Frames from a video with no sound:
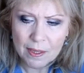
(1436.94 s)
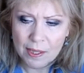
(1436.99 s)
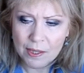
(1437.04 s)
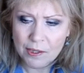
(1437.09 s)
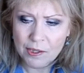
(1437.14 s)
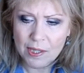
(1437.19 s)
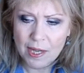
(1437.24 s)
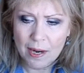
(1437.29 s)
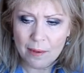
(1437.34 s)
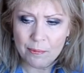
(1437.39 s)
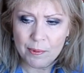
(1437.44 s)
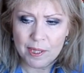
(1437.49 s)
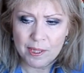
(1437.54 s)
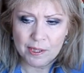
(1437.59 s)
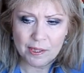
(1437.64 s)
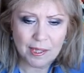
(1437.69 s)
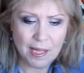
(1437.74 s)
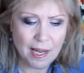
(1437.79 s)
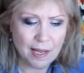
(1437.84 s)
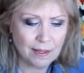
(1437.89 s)
there's that
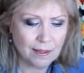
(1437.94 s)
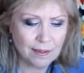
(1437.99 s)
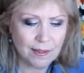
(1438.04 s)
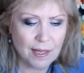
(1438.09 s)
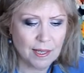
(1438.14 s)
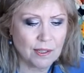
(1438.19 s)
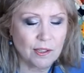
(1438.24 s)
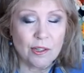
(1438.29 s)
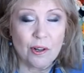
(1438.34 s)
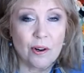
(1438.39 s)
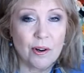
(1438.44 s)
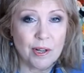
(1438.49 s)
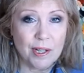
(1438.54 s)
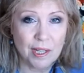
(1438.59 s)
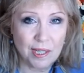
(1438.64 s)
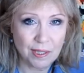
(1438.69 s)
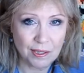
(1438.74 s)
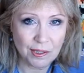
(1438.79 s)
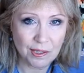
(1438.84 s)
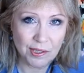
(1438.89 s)
risk that things
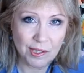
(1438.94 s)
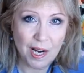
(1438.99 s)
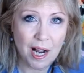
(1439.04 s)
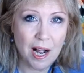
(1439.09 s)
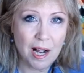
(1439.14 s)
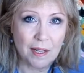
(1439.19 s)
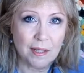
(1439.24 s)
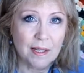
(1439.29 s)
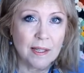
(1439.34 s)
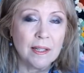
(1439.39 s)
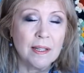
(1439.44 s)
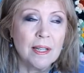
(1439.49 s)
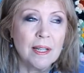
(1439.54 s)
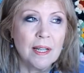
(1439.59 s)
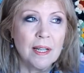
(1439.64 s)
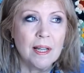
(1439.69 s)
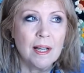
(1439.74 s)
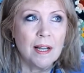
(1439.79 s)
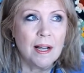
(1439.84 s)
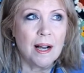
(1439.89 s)
aren't in stock
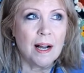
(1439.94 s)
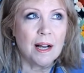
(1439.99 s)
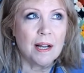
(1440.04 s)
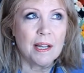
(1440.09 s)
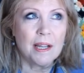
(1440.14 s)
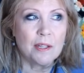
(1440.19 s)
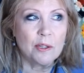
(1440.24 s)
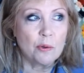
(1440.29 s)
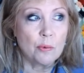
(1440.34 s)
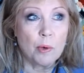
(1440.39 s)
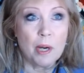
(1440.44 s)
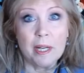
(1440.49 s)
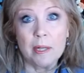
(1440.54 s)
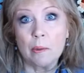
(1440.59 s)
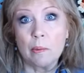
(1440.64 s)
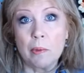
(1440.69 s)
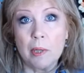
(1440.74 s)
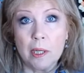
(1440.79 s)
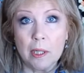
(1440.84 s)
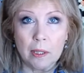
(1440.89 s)
uh, and you
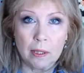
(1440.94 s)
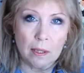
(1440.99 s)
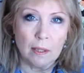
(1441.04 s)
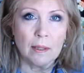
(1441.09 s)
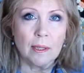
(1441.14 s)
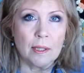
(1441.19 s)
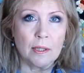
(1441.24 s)
wait a week